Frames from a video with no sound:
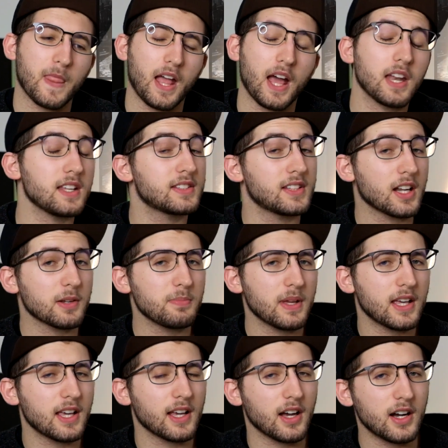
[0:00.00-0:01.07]
and he started
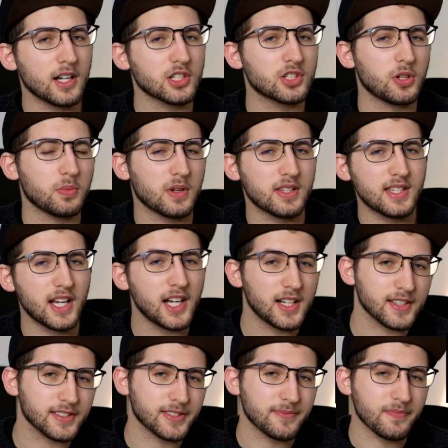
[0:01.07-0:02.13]
making archtop
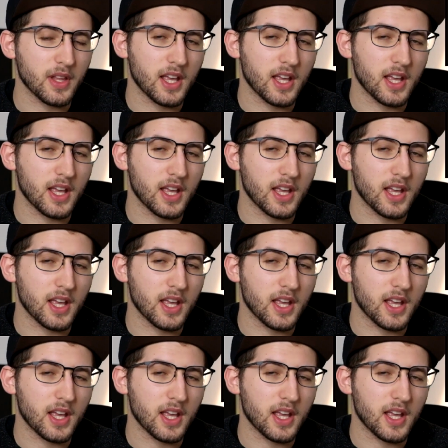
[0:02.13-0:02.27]
guitars